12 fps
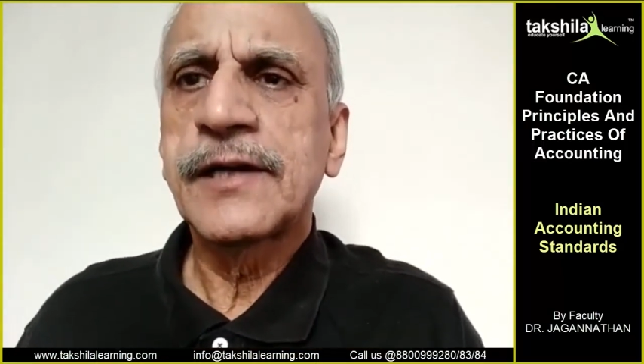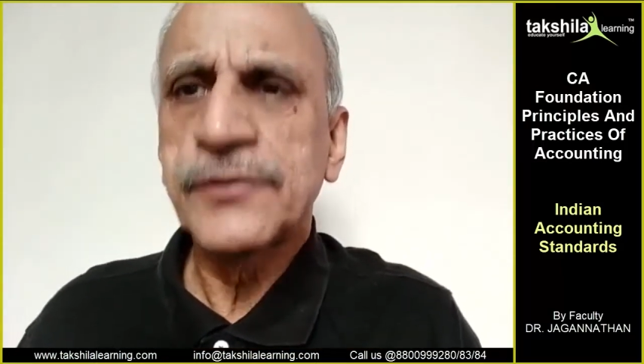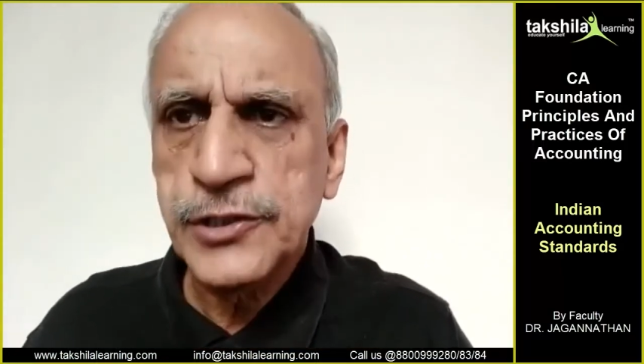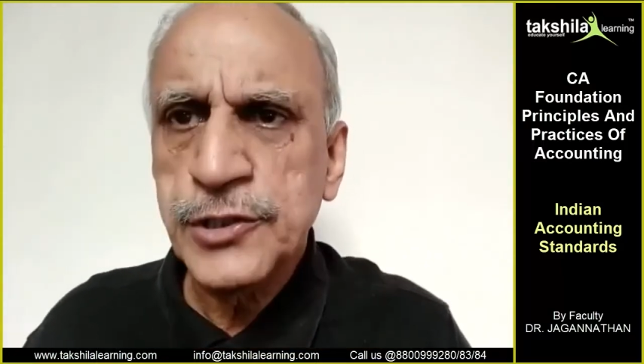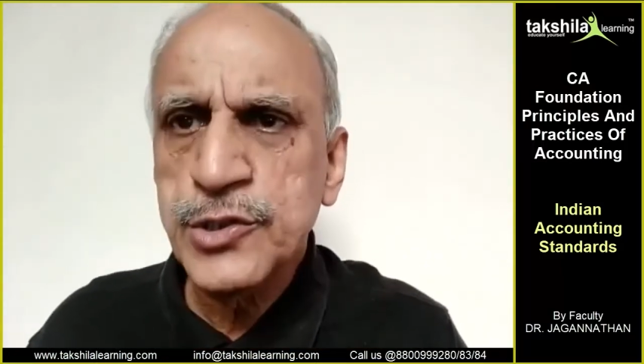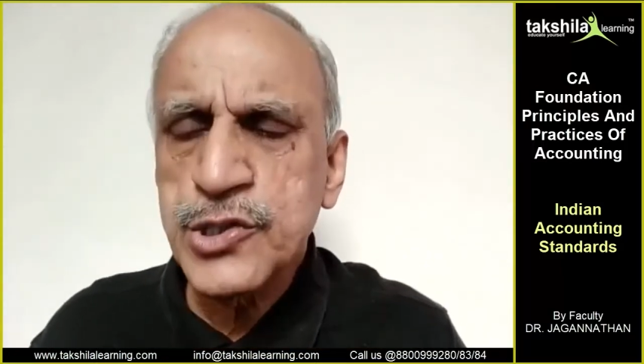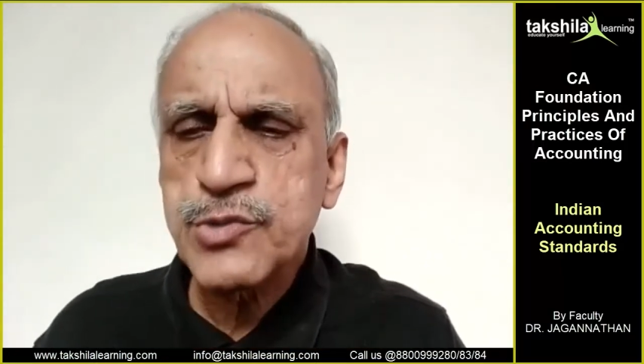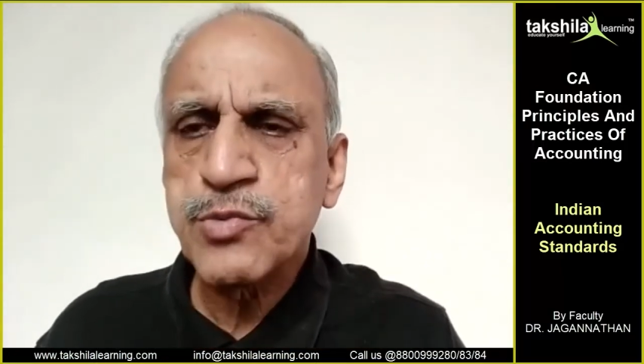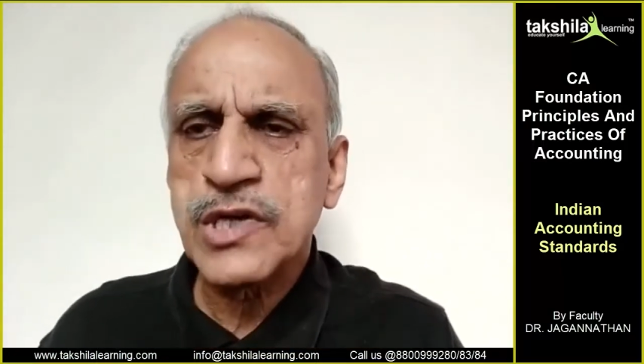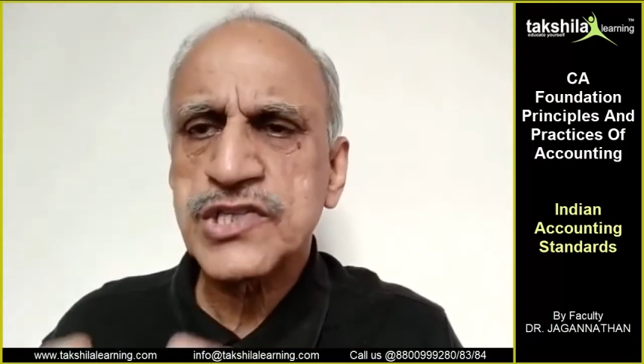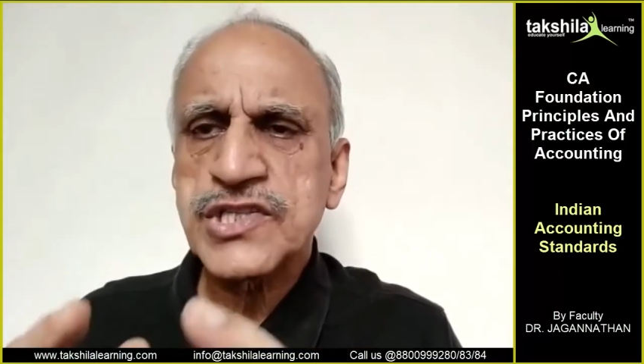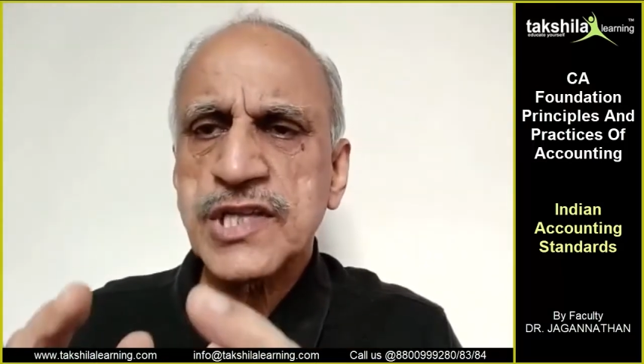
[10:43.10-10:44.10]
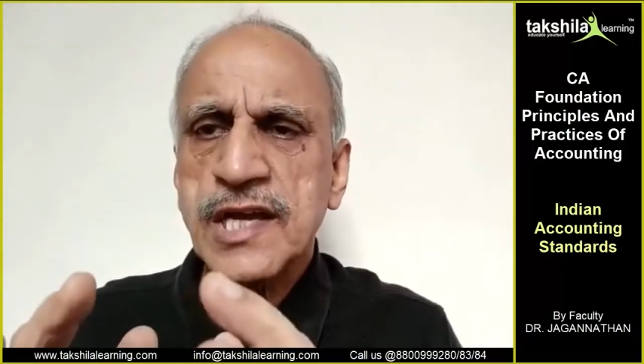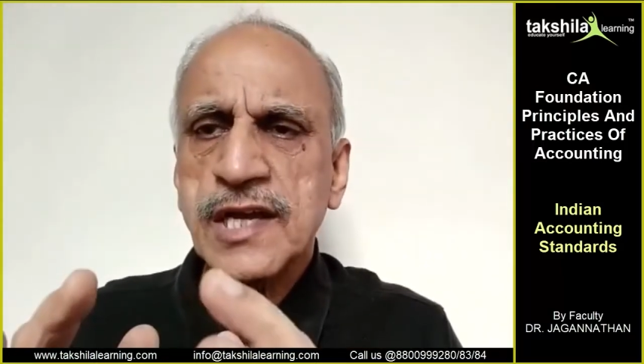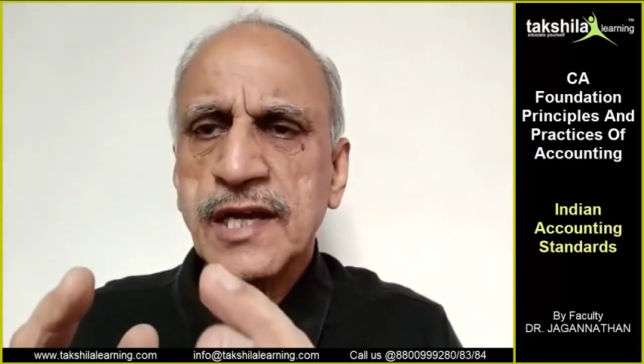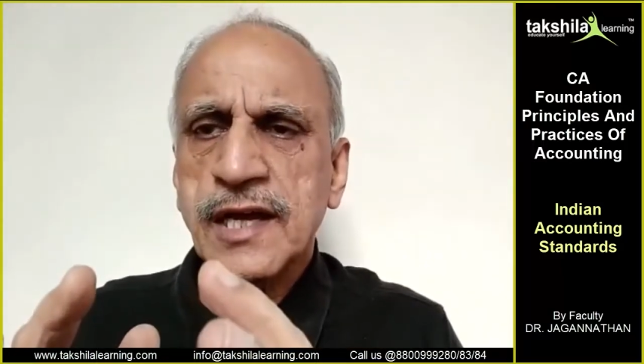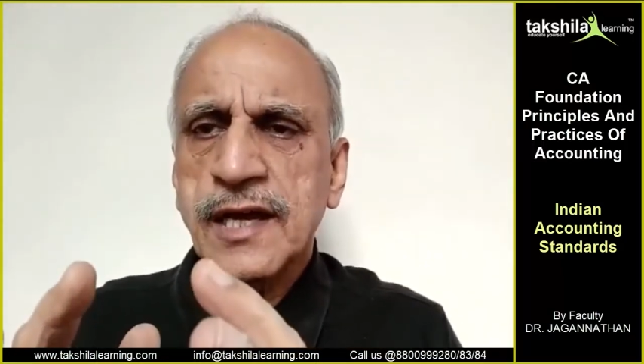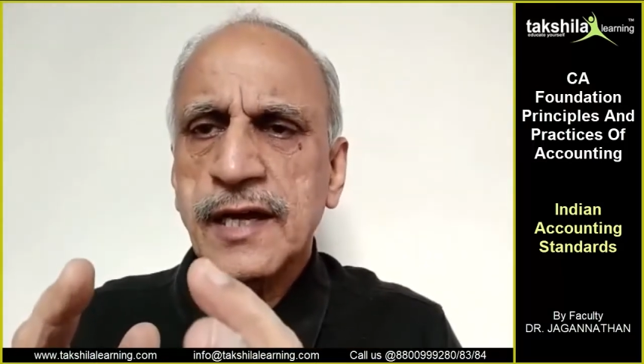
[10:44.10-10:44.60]
introduced was
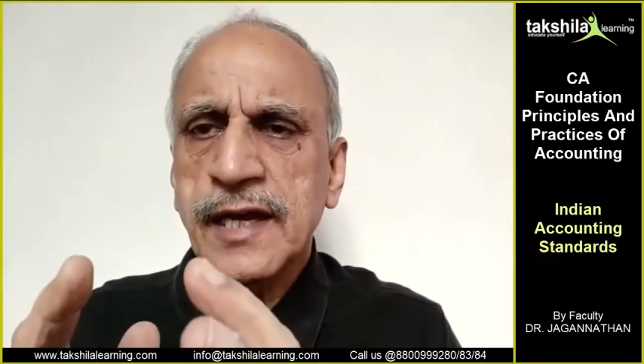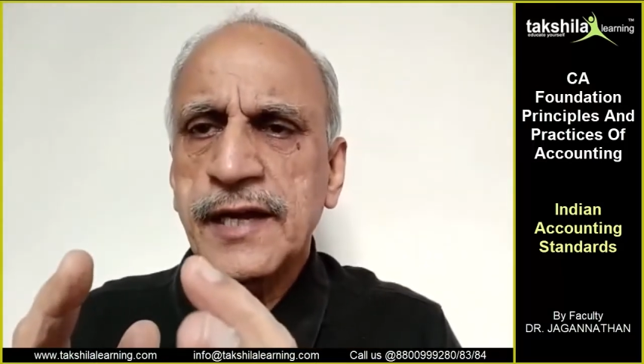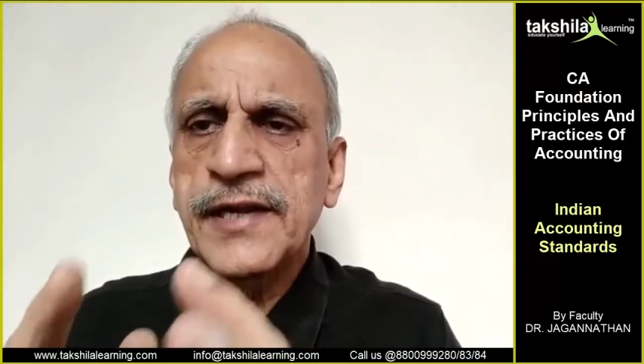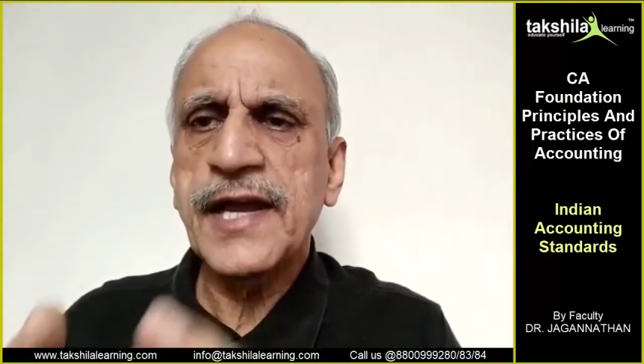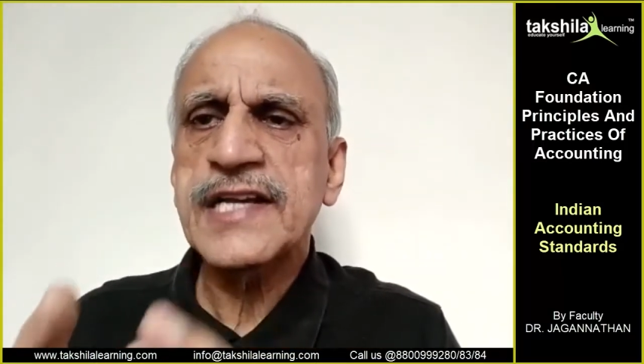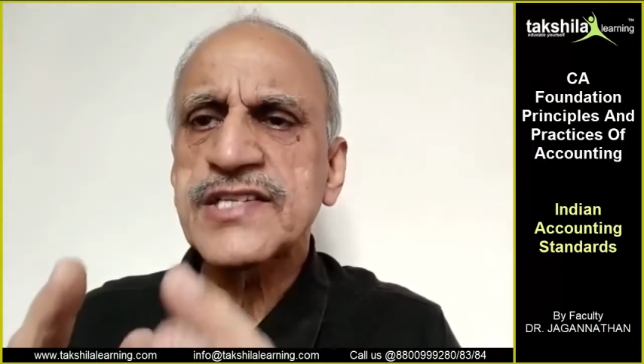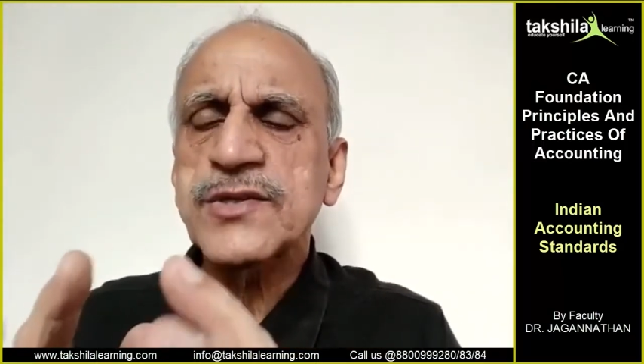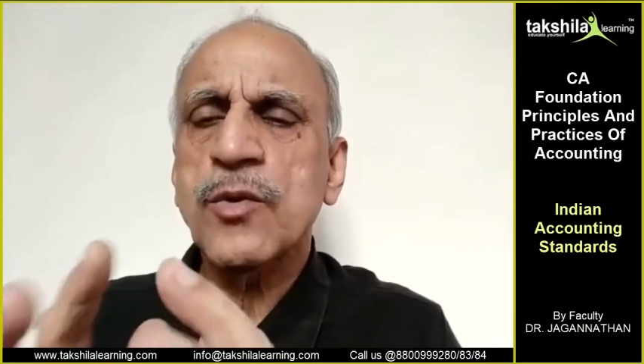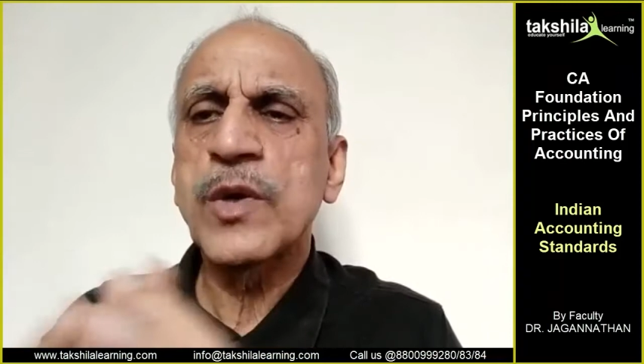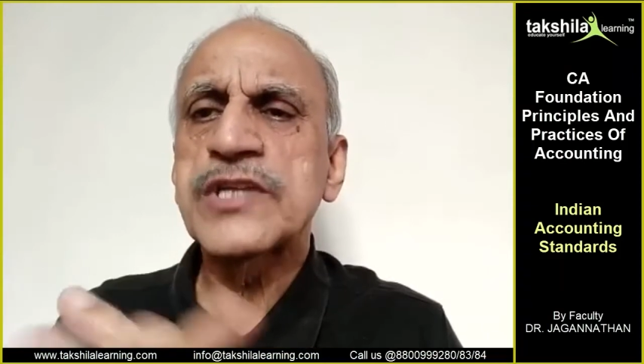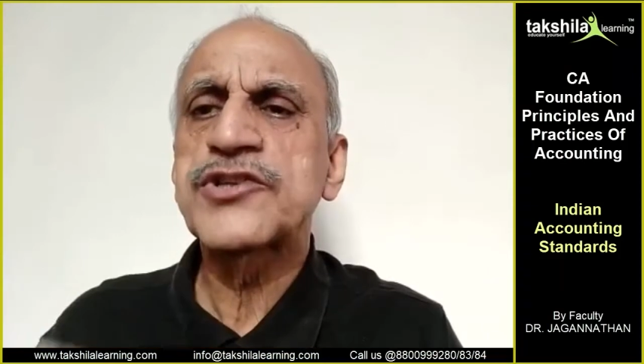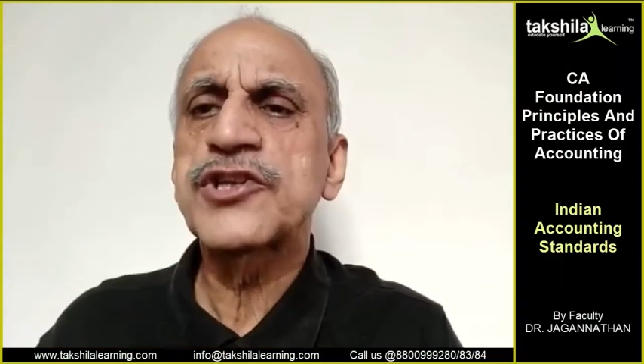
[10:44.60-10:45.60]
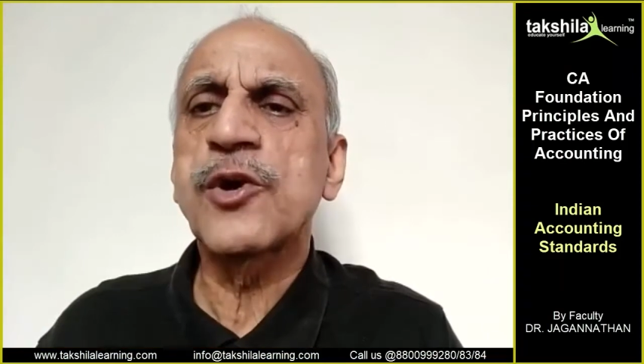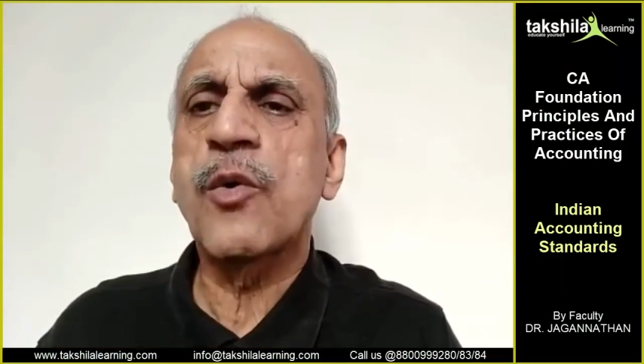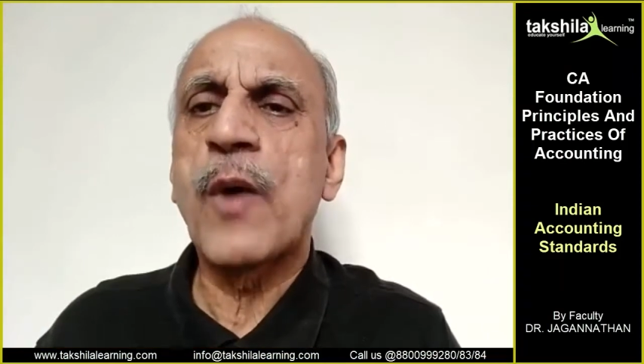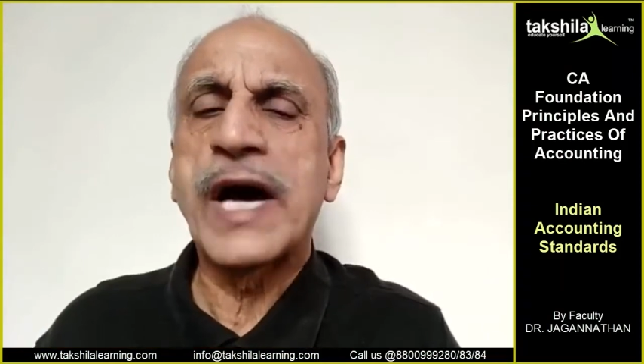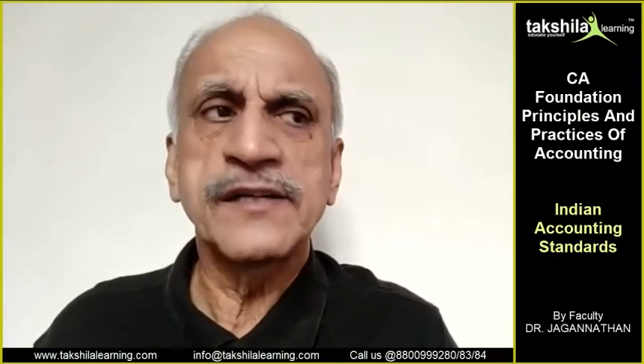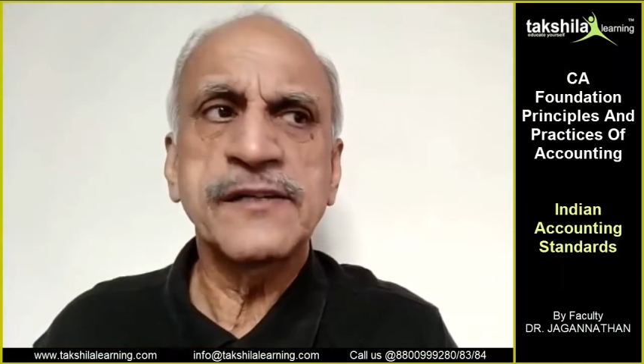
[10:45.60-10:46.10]
IndAS
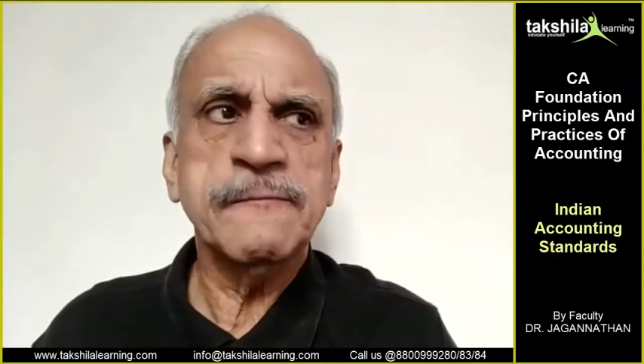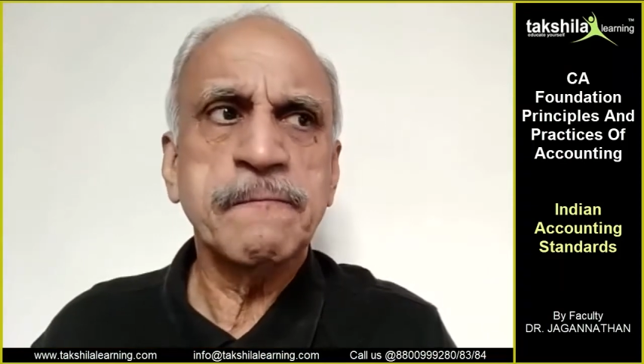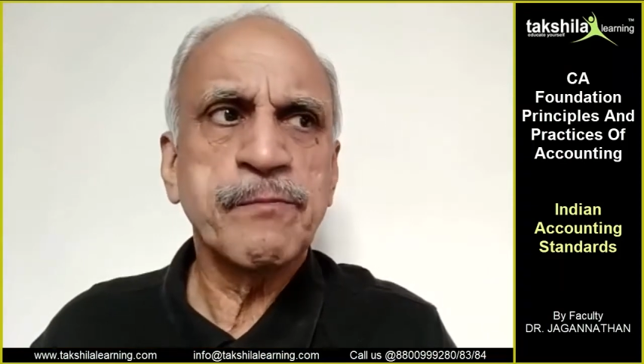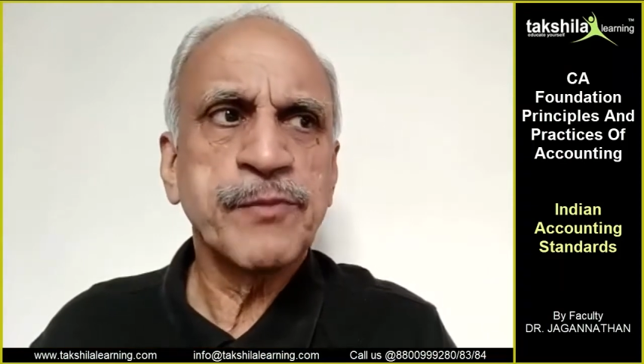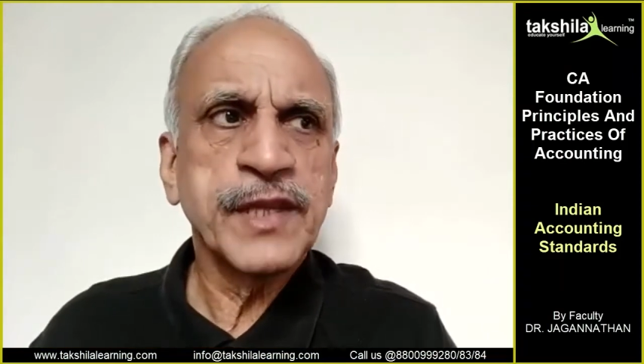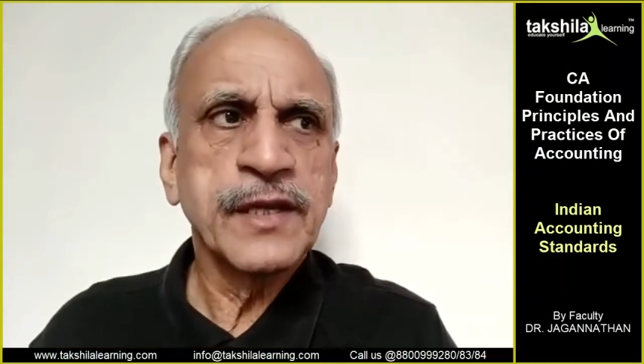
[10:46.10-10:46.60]
101,